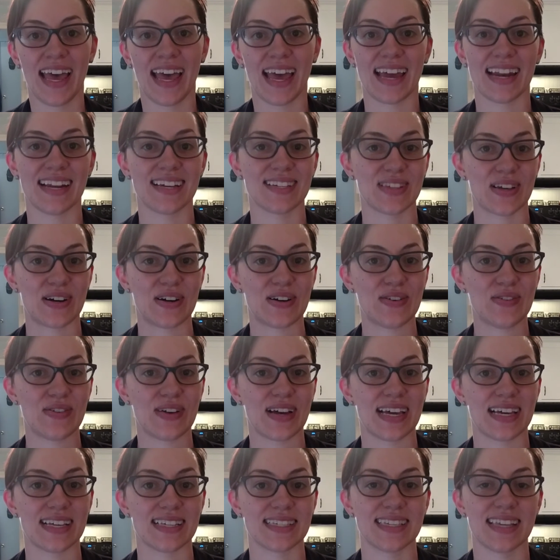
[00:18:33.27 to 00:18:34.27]
And as
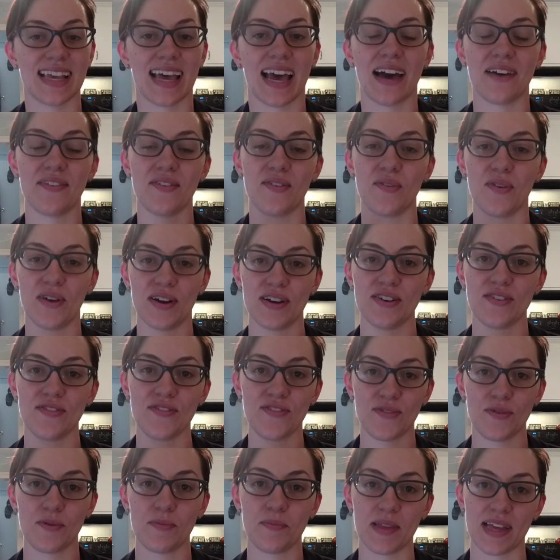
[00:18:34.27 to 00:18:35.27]
always, have a
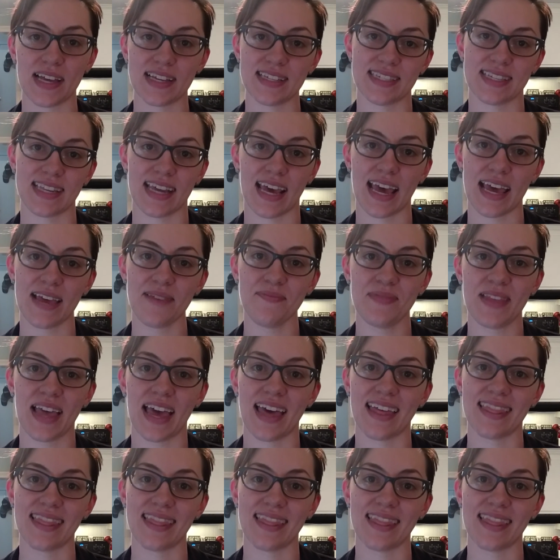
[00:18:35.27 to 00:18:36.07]
wonderful, blessed day,